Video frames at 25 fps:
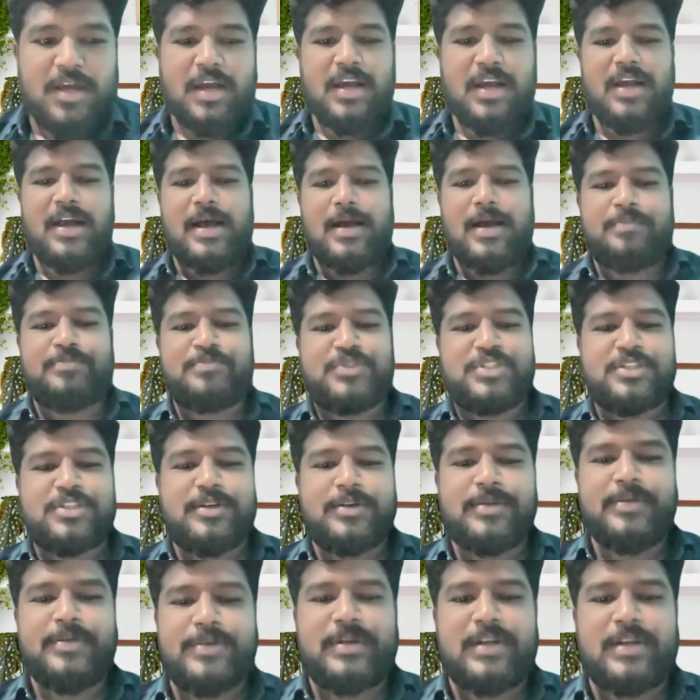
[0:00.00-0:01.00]
Yeah,
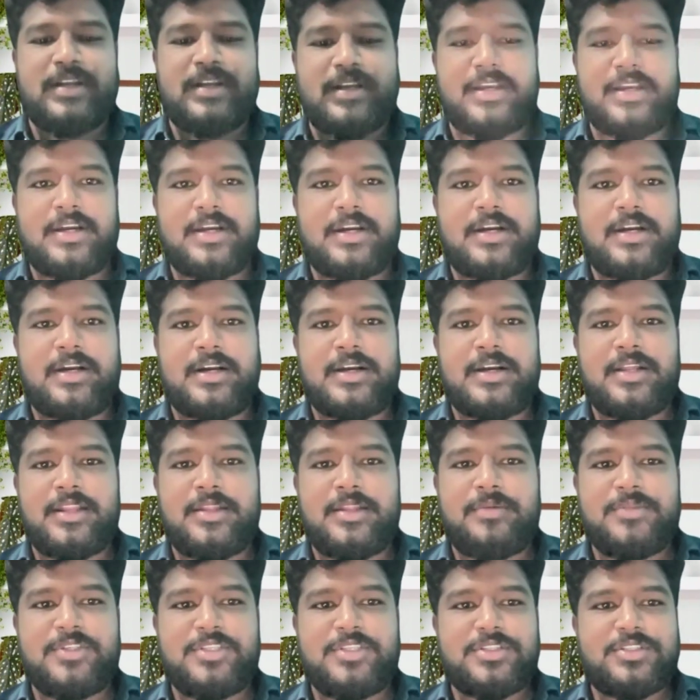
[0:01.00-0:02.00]
absolutely.
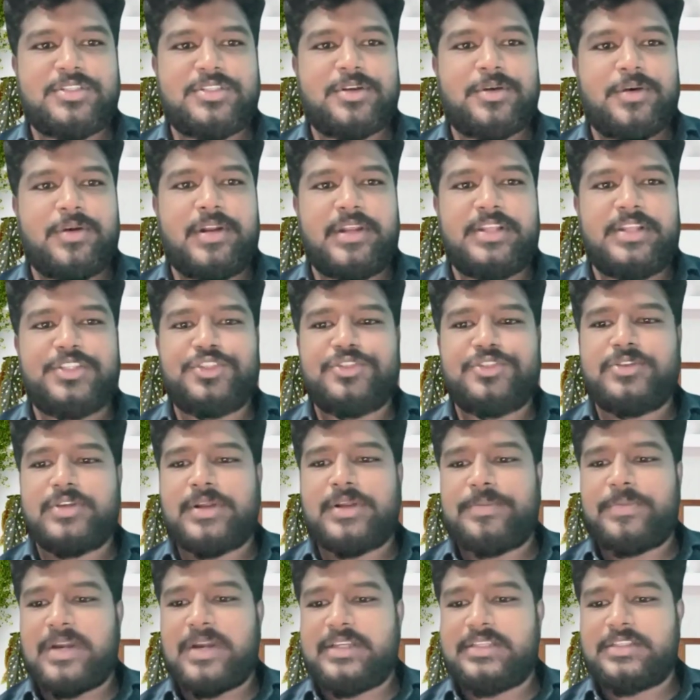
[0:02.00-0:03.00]
Let me just go ahead and
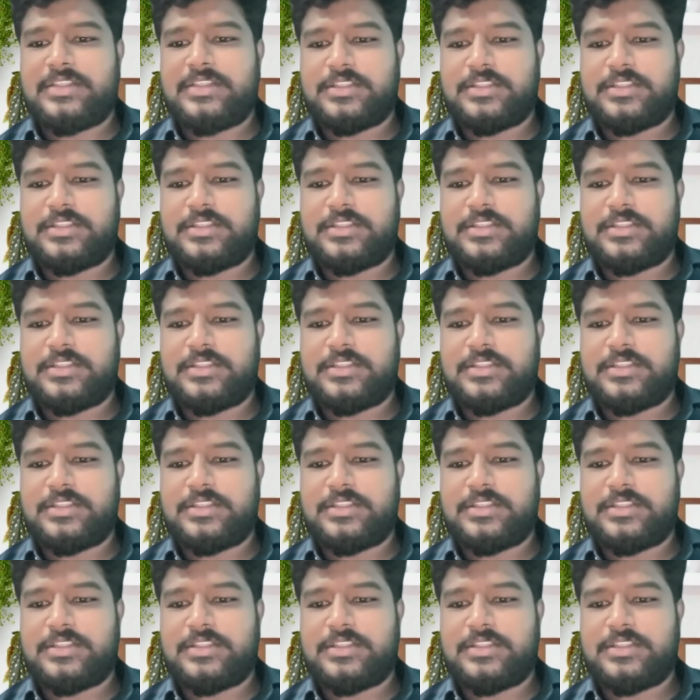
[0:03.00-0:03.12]
share my